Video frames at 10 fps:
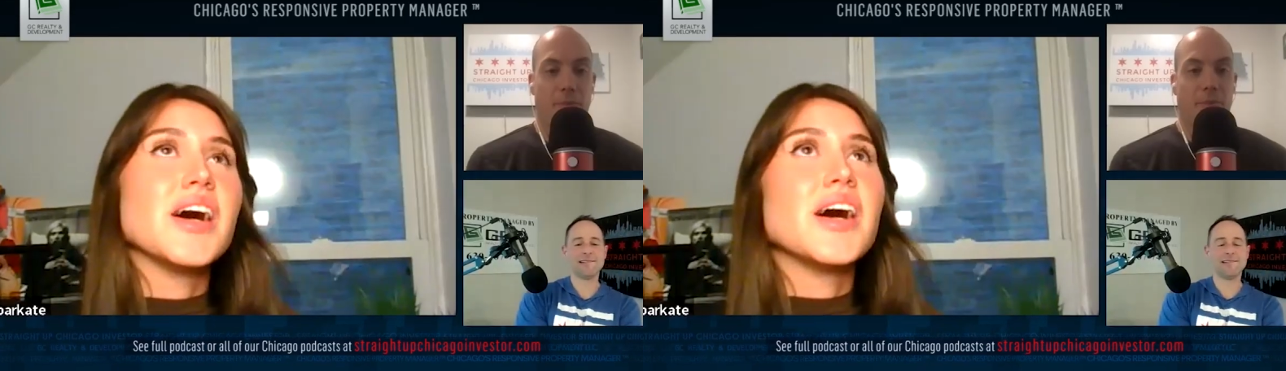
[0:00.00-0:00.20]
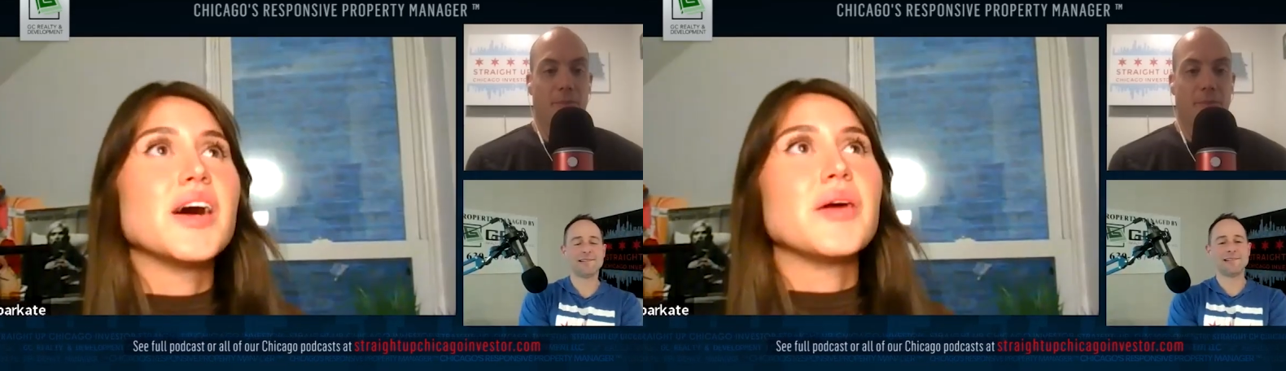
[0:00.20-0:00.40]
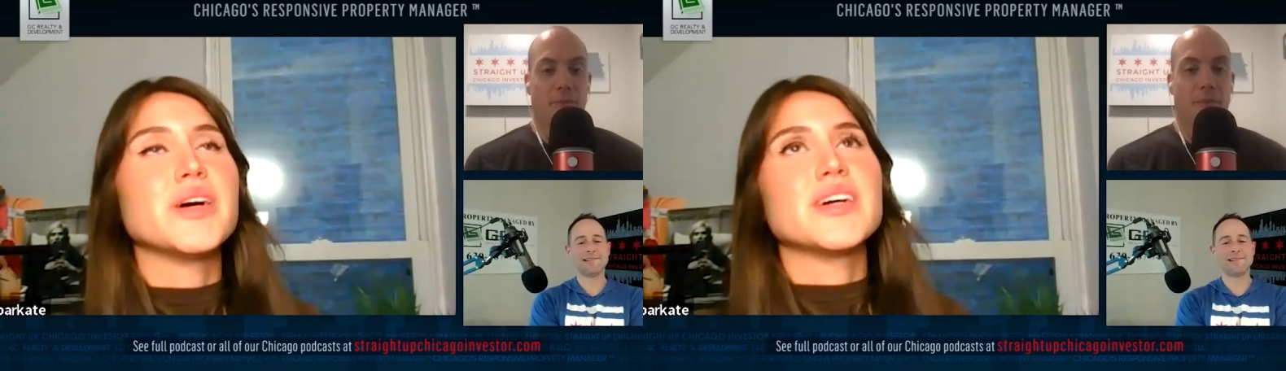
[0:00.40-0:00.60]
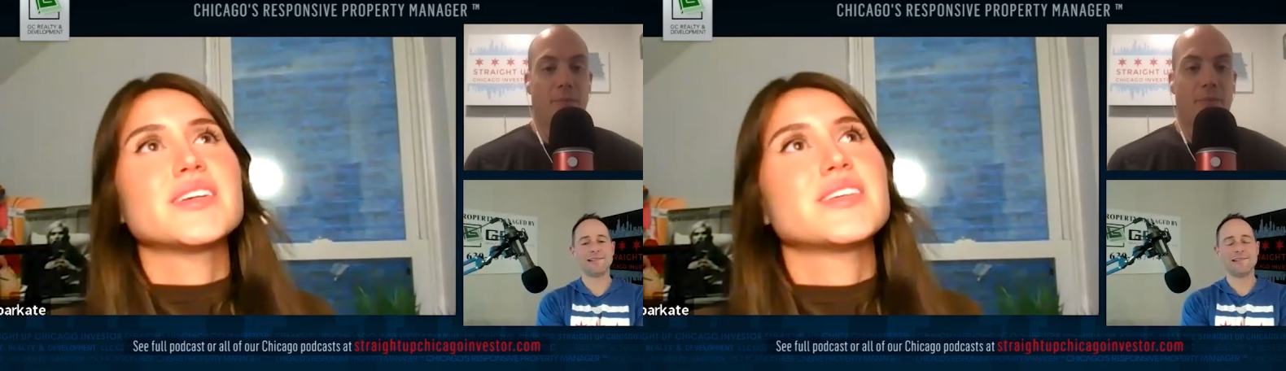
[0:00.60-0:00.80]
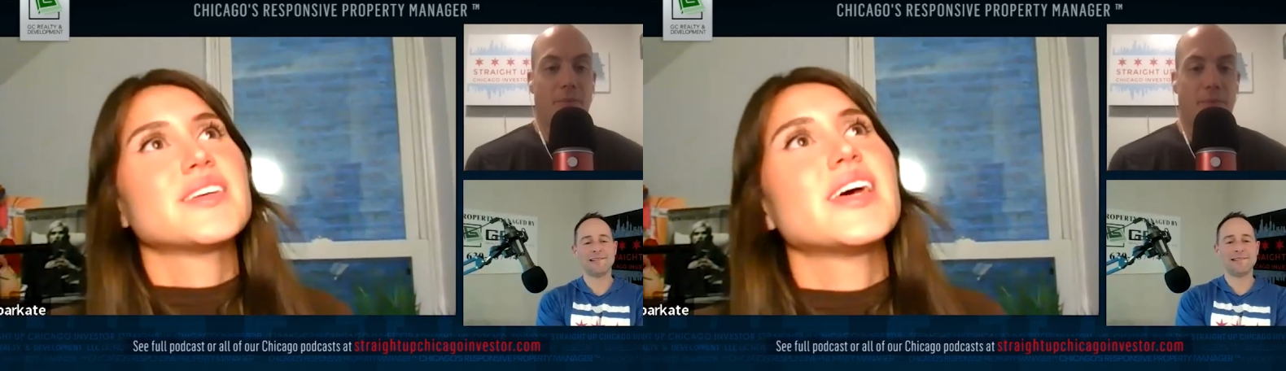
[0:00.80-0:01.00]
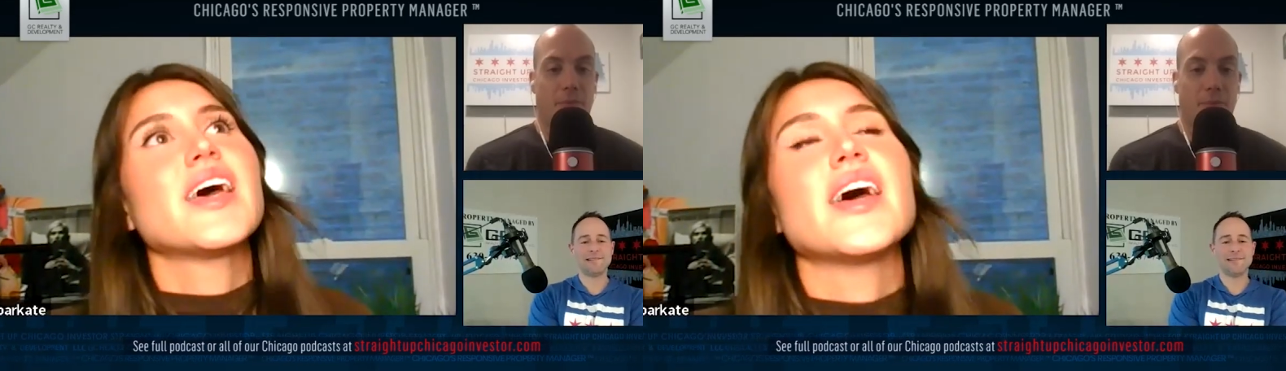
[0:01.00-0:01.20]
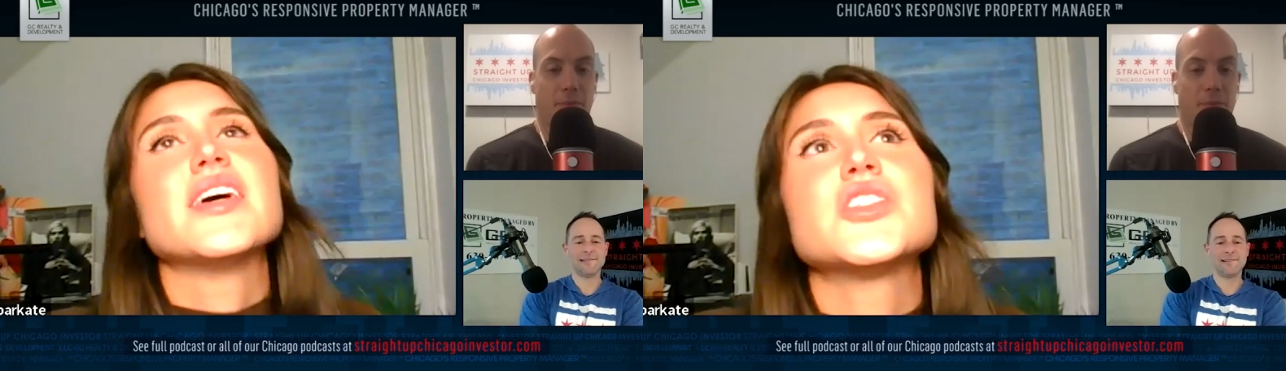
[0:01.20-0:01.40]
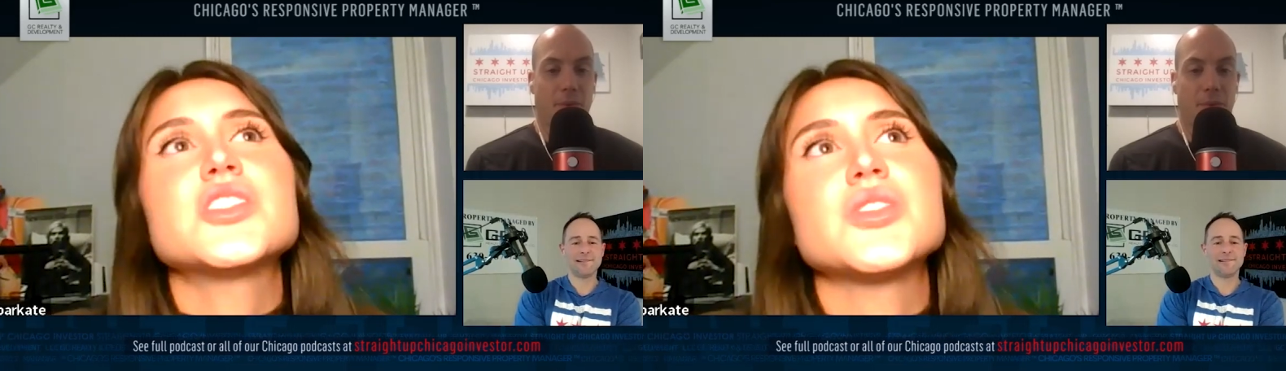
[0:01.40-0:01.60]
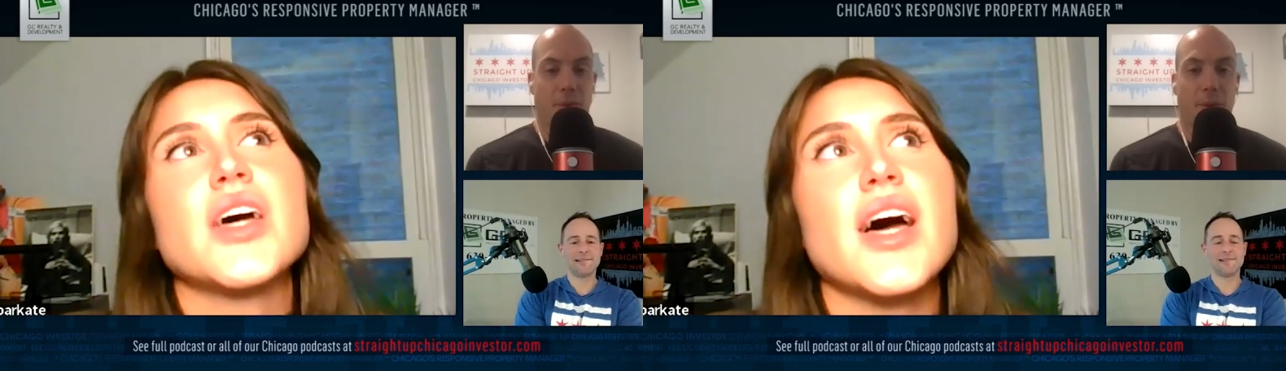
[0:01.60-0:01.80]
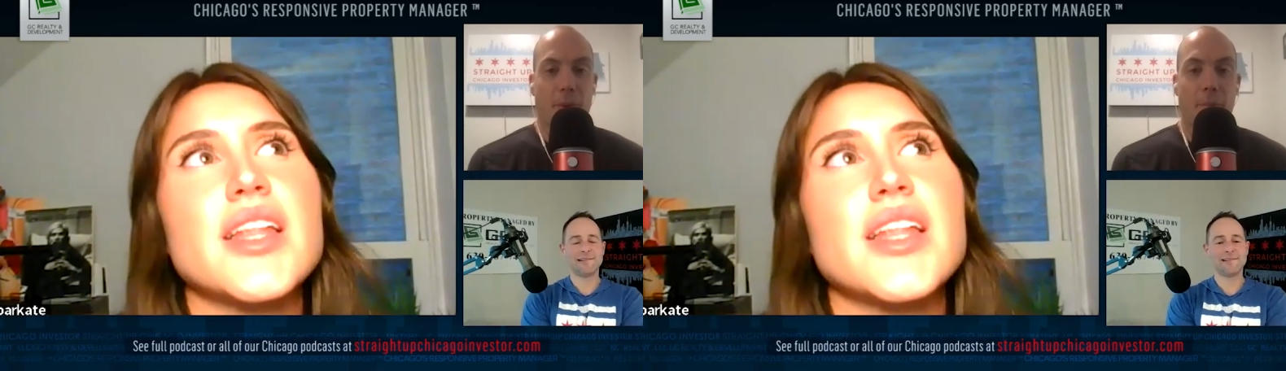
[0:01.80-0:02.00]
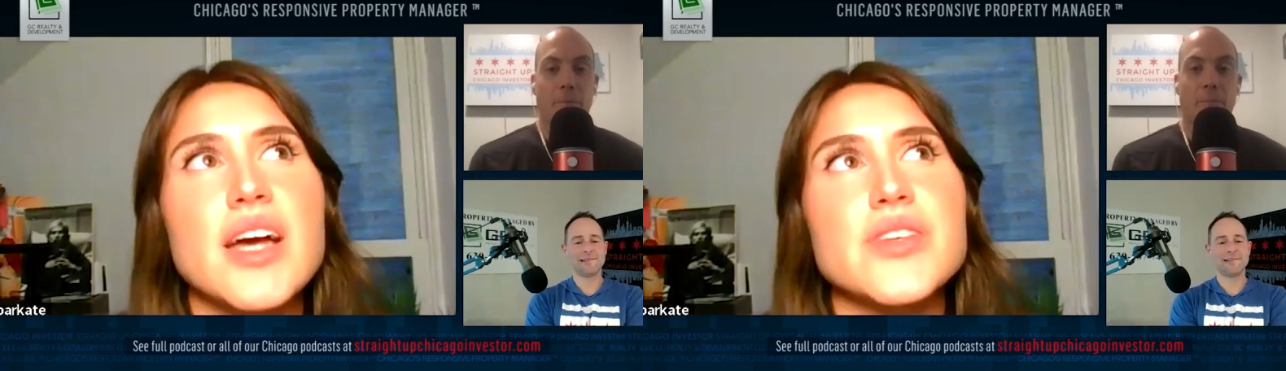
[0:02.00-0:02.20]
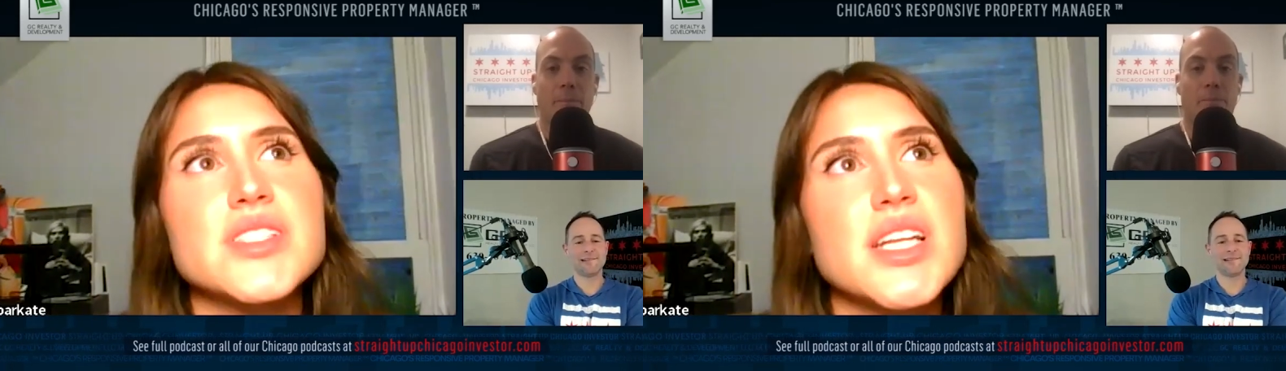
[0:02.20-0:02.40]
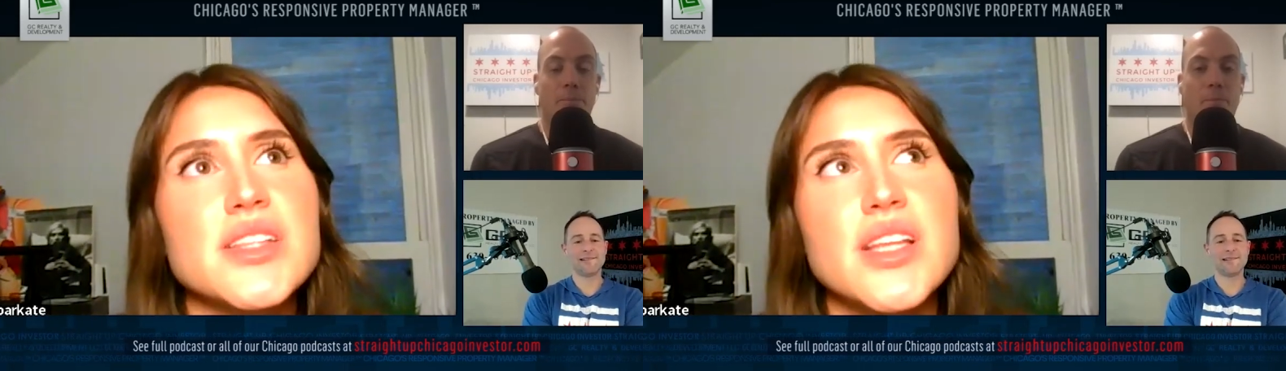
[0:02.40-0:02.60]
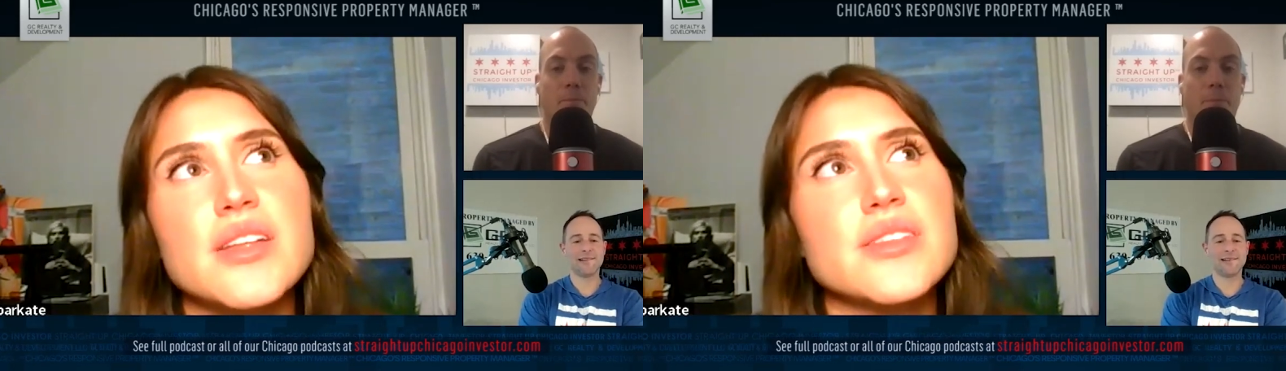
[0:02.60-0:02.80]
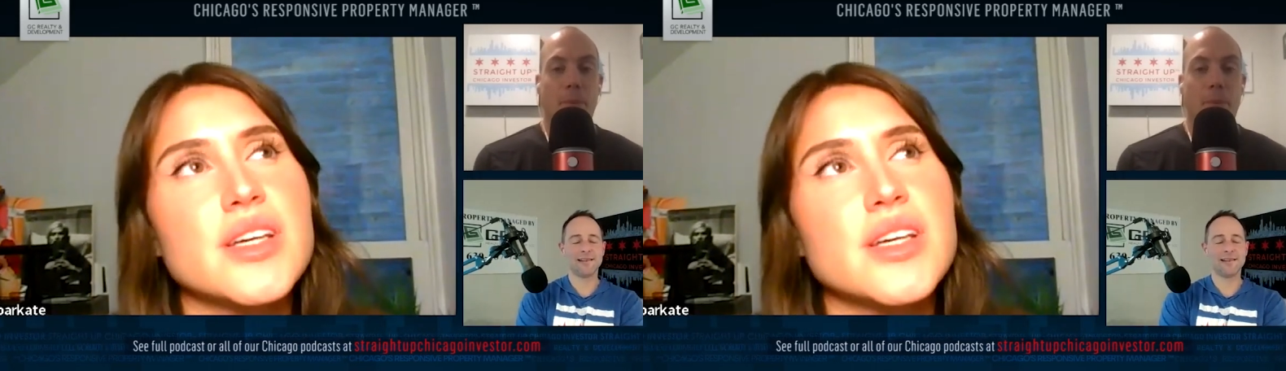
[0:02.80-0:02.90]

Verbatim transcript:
Speaker 1: Um, it just I like I visited the